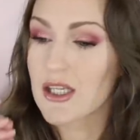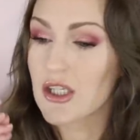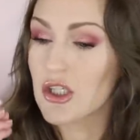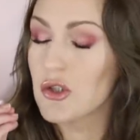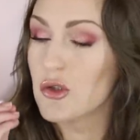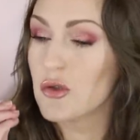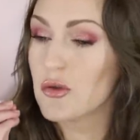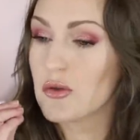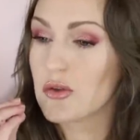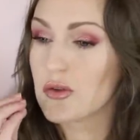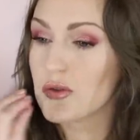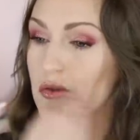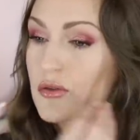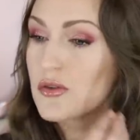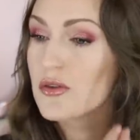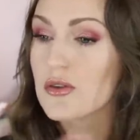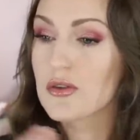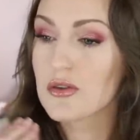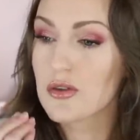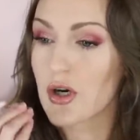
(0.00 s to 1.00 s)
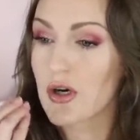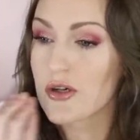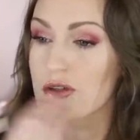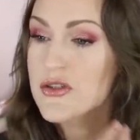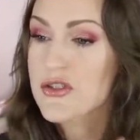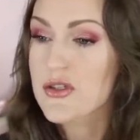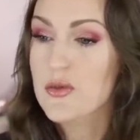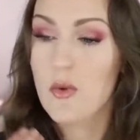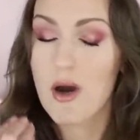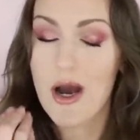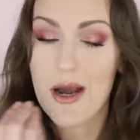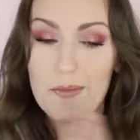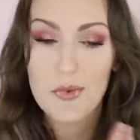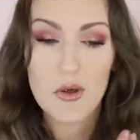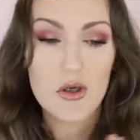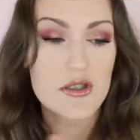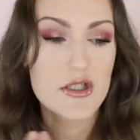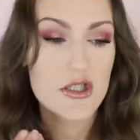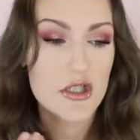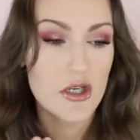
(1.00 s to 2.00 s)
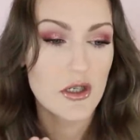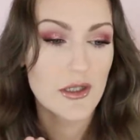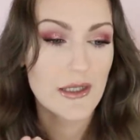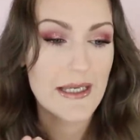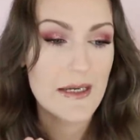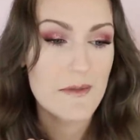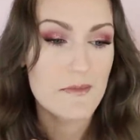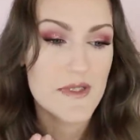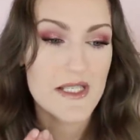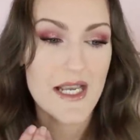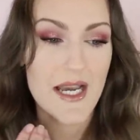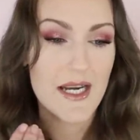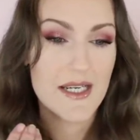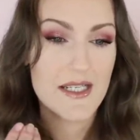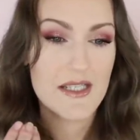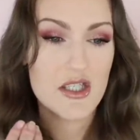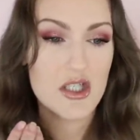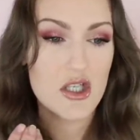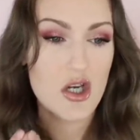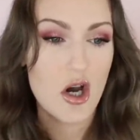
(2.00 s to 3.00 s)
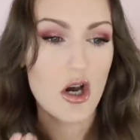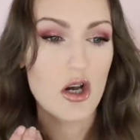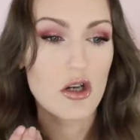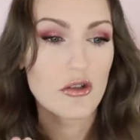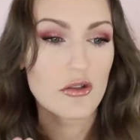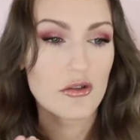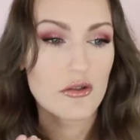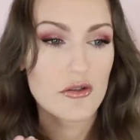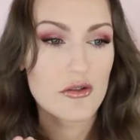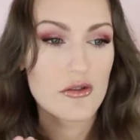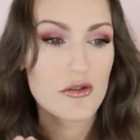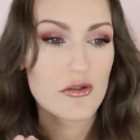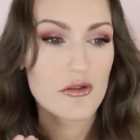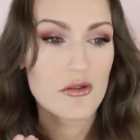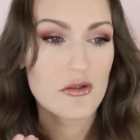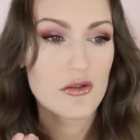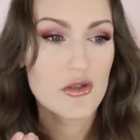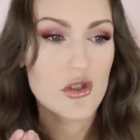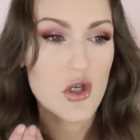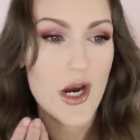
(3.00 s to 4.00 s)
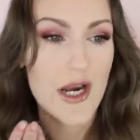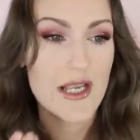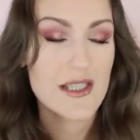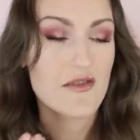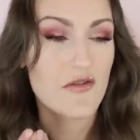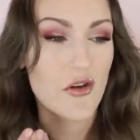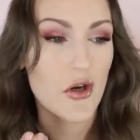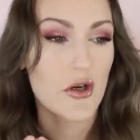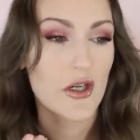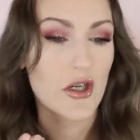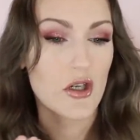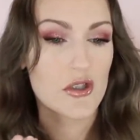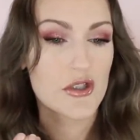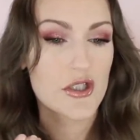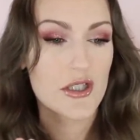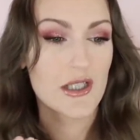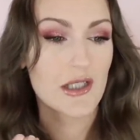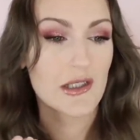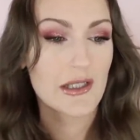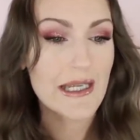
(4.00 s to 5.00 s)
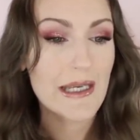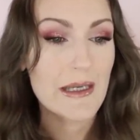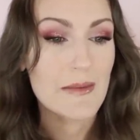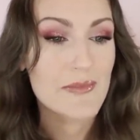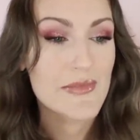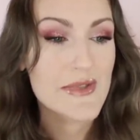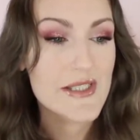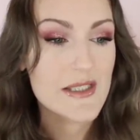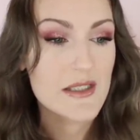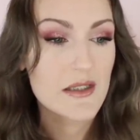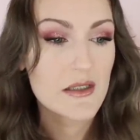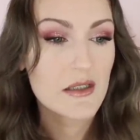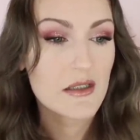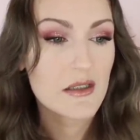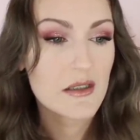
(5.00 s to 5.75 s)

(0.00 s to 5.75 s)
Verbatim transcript: that you go to swipe onto your lips and it's not transferring onto the lips.